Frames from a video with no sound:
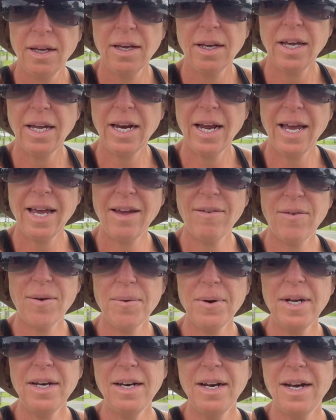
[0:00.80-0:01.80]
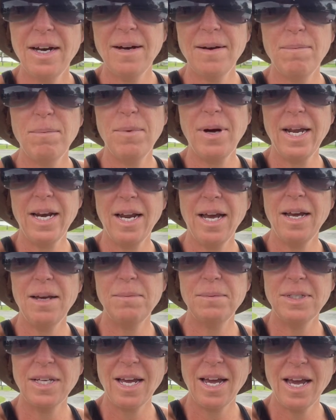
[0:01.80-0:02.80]
G'day everyone, uh, my
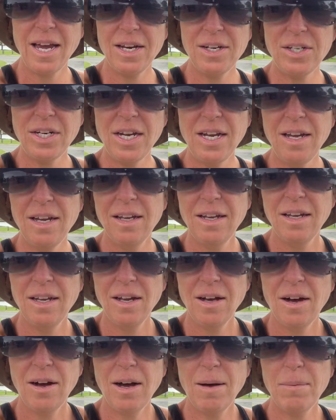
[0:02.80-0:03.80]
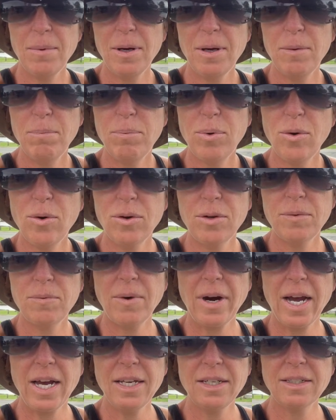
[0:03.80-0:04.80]
name's Angie. I'm a born and
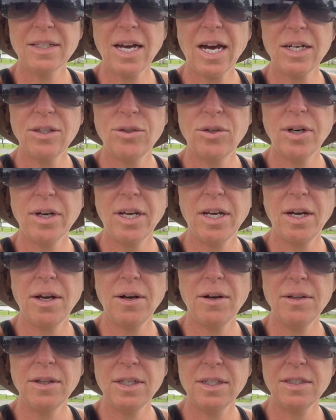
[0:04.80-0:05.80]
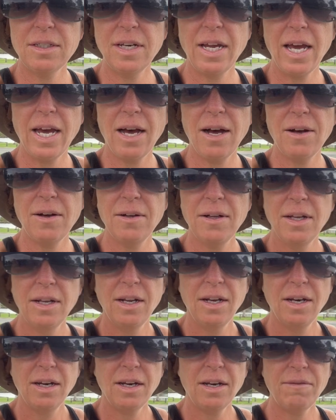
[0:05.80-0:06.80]
raised country girl that's now
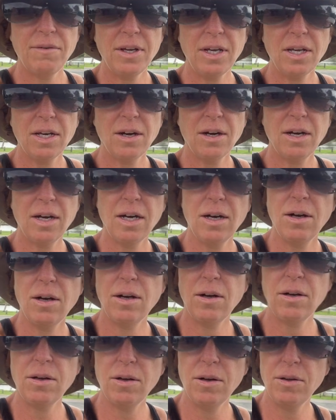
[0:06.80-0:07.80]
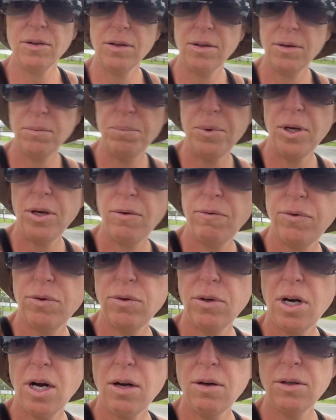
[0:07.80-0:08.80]
living uh, on the
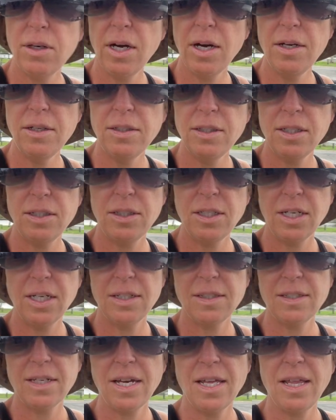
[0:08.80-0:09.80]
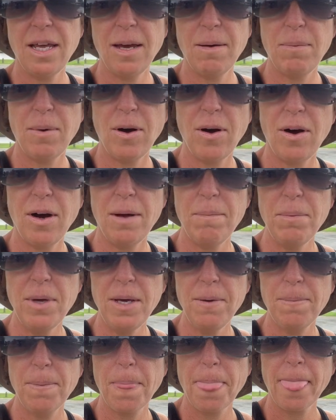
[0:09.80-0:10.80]
beautiful Gold Coast as you can see there behind
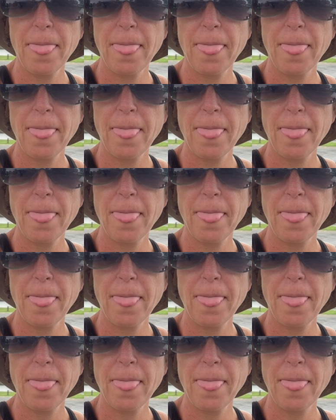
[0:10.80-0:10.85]
me.